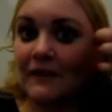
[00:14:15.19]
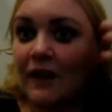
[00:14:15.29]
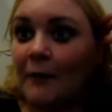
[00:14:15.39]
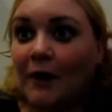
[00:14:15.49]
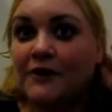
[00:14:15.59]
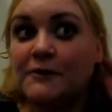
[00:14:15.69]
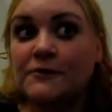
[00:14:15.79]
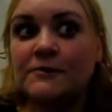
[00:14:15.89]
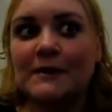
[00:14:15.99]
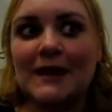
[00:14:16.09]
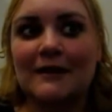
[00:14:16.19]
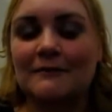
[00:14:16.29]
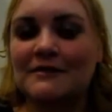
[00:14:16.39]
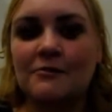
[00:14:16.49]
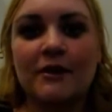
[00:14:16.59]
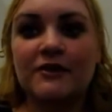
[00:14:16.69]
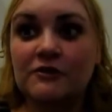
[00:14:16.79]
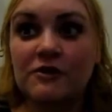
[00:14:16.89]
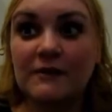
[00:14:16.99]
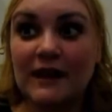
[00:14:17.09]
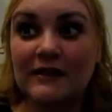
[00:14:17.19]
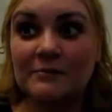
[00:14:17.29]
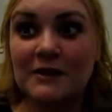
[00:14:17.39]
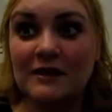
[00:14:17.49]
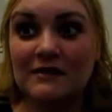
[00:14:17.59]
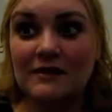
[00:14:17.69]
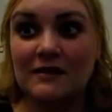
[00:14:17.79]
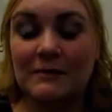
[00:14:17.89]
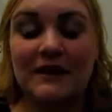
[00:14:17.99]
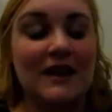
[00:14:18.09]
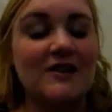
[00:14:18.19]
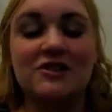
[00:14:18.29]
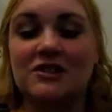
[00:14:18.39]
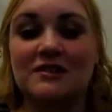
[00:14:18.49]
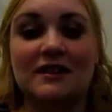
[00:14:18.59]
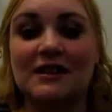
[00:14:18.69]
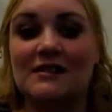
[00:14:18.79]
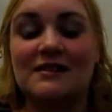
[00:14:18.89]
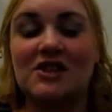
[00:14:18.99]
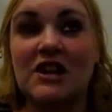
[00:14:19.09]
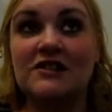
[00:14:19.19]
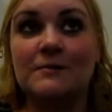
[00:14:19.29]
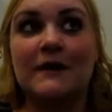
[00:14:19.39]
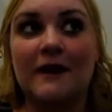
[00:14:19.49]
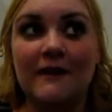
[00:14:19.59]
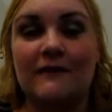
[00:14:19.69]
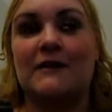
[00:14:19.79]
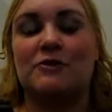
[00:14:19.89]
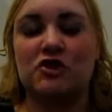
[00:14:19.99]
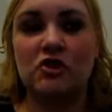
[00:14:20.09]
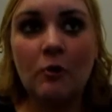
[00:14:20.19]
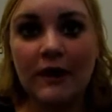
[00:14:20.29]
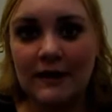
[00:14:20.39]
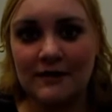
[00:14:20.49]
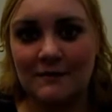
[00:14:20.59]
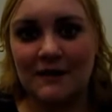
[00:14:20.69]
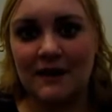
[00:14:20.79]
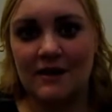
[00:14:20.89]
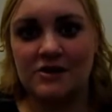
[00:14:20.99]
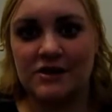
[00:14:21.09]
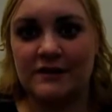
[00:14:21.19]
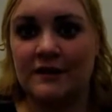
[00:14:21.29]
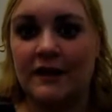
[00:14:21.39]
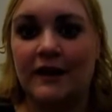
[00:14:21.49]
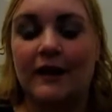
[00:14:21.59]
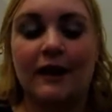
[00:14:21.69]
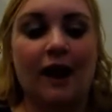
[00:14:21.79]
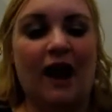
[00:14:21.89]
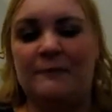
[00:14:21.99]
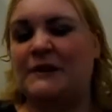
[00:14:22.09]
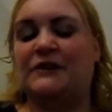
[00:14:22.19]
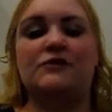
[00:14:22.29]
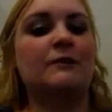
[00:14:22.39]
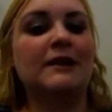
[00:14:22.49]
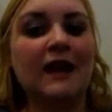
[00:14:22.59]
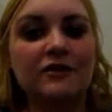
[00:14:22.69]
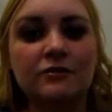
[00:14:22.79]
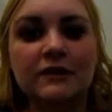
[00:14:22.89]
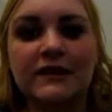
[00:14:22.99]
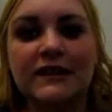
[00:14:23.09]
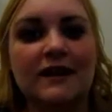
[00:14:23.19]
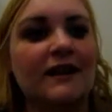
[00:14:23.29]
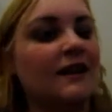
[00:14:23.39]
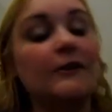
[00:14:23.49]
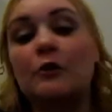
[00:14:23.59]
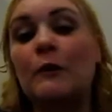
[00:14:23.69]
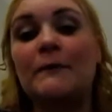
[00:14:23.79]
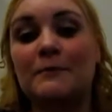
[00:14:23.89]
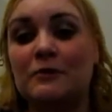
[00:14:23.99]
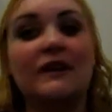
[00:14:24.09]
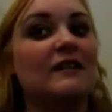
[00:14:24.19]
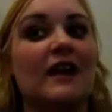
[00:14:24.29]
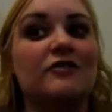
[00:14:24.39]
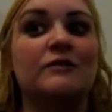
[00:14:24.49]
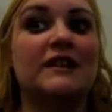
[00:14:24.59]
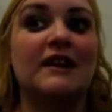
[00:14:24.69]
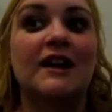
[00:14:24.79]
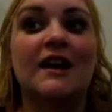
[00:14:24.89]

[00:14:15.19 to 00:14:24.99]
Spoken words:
I'm on YouTube again. The reason I'm on YouTube again is because of this medication. Like, it's changed my life, and I was so against medication. I'm going to do it naturally, and you know what? Doing it naturally